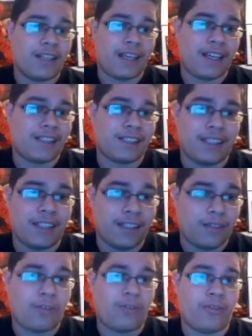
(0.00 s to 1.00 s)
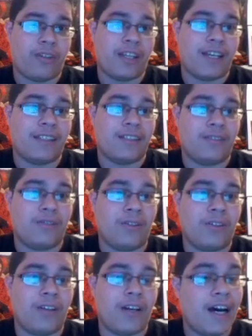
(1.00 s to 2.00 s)
Like I said, hopefully you guys
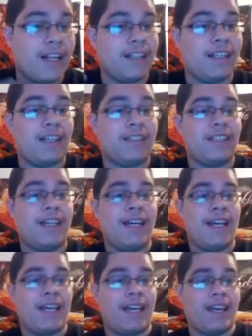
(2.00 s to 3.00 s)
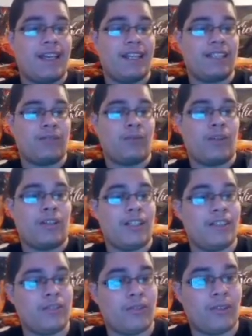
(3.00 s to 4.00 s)
enjoy your holidays and as well
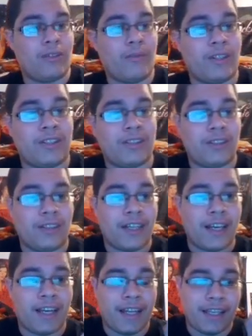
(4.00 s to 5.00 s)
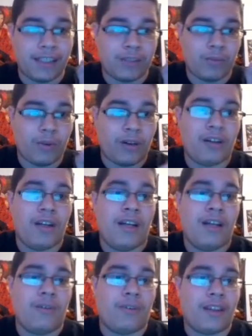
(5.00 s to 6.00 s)
enjoy the rest of your night as well.
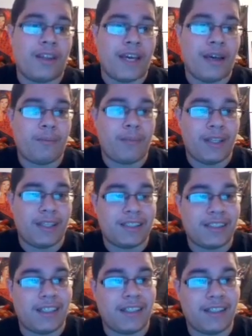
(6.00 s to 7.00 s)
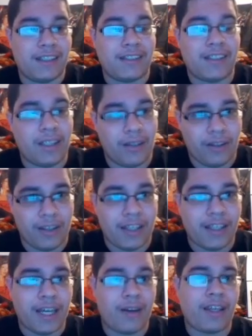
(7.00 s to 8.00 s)
With that being said, and until
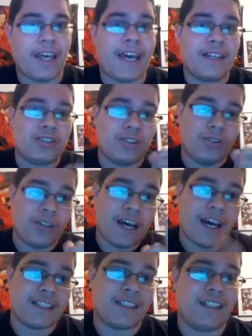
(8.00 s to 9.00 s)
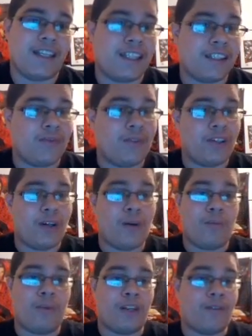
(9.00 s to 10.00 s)
then, I'll catch you guys in the next video,
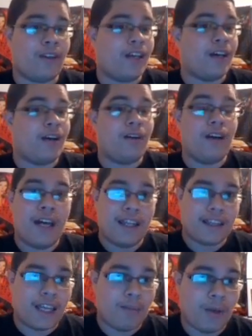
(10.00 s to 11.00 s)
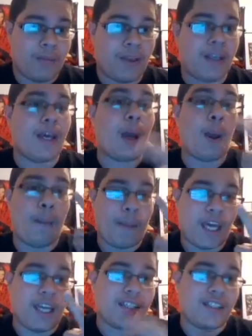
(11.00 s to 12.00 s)
whenever the hell that may be.
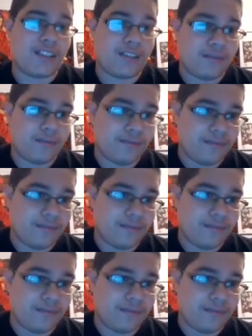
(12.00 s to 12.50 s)
Peace.